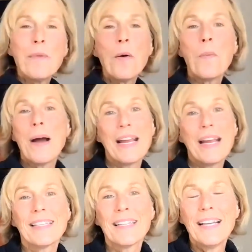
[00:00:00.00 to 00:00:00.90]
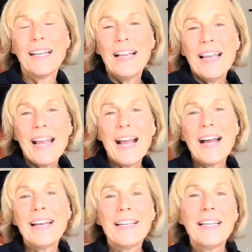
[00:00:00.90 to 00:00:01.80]
more white.
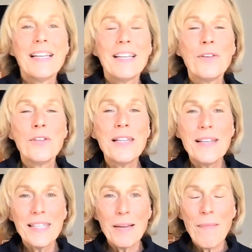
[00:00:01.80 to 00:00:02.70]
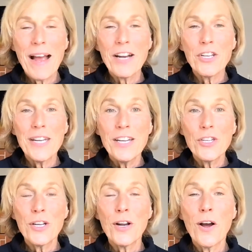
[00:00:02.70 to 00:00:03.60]
And using this
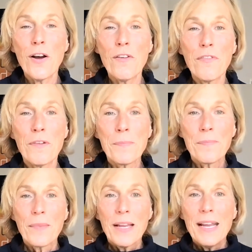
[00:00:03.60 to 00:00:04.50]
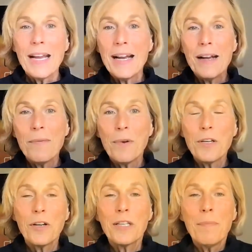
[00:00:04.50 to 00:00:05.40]
imagination of what
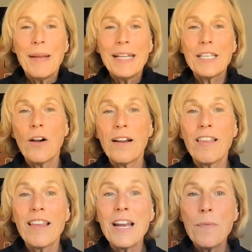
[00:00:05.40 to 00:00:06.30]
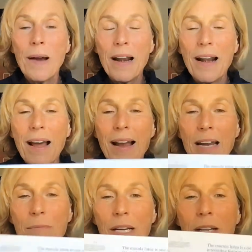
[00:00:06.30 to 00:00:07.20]
Dr. Bates called a thin white
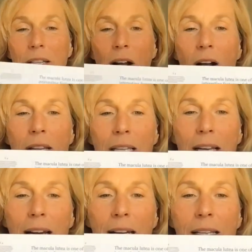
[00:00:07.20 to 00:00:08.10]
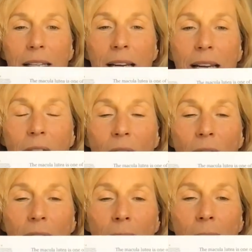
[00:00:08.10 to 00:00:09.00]
line, because all these letters sitting on
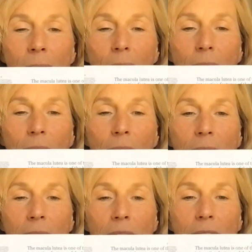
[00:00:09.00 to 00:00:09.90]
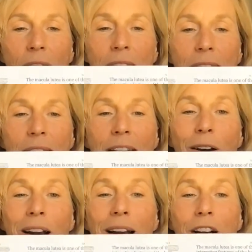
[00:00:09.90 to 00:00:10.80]
as if they're sitting
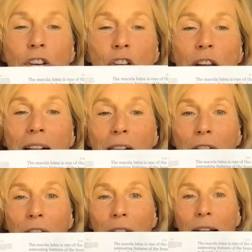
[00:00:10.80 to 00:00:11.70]
on a little shelf,